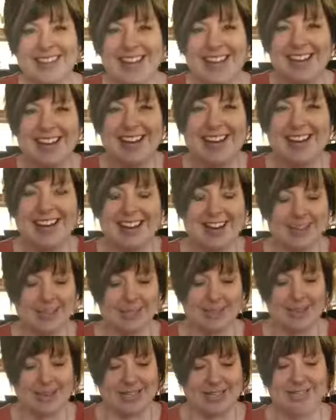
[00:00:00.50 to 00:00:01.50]
Hi
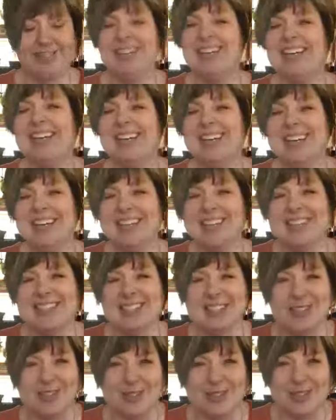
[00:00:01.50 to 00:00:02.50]
guys, Maija Swigman
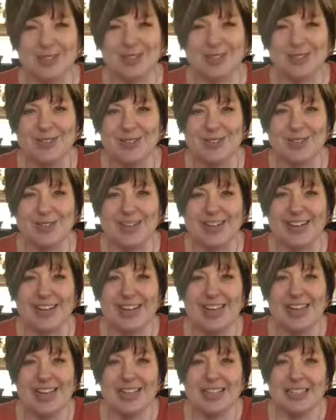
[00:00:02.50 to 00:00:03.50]
here, Essential Oils of
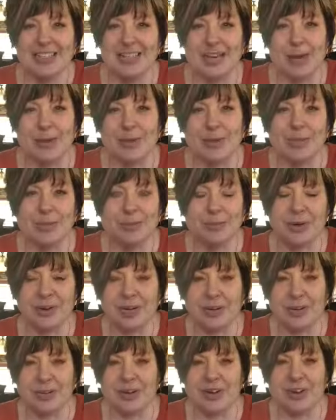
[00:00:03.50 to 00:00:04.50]
Joy. Today I want to
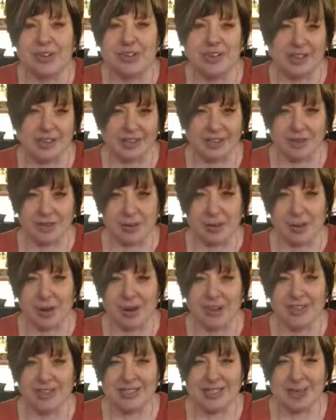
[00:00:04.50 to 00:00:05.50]
bring you another Young
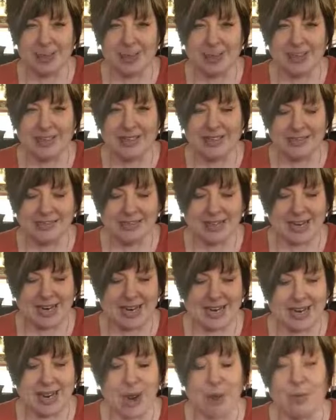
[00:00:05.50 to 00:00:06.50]
Living product tidbit.
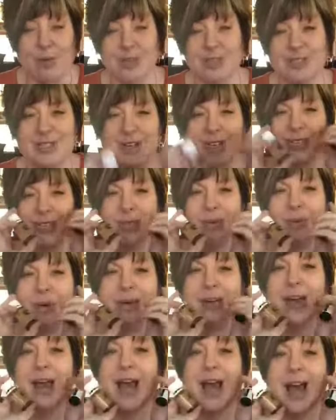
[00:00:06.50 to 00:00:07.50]
Today I want to talk to
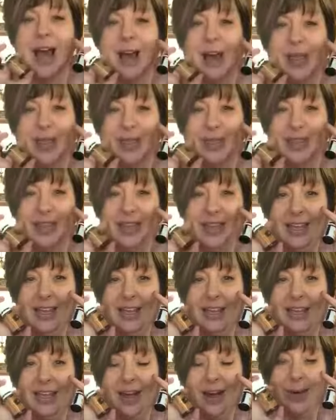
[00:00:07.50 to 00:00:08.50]
you about
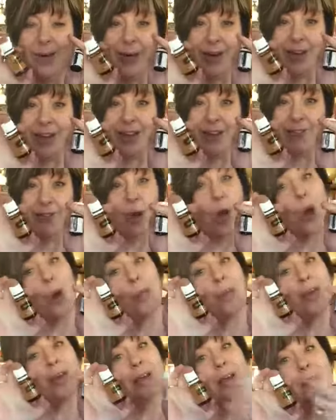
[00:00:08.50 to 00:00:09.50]
the oil of
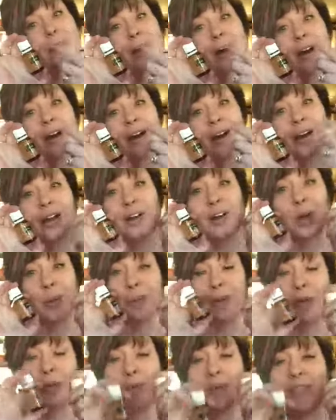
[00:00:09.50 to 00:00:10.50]
Copaiba,
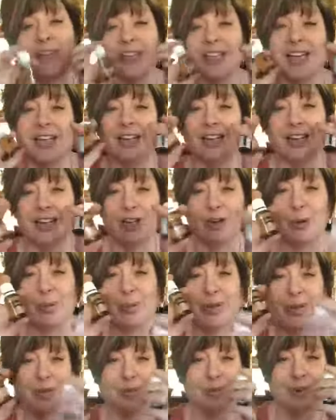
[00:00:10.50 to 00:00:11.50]
Copaiba Vitality and
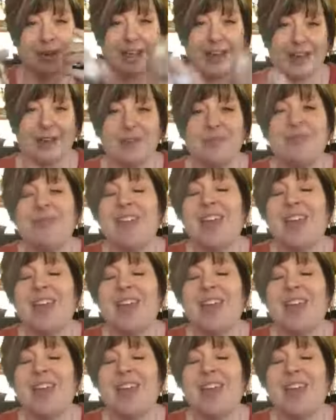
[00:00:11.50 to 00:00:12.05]
Copaiba Regular.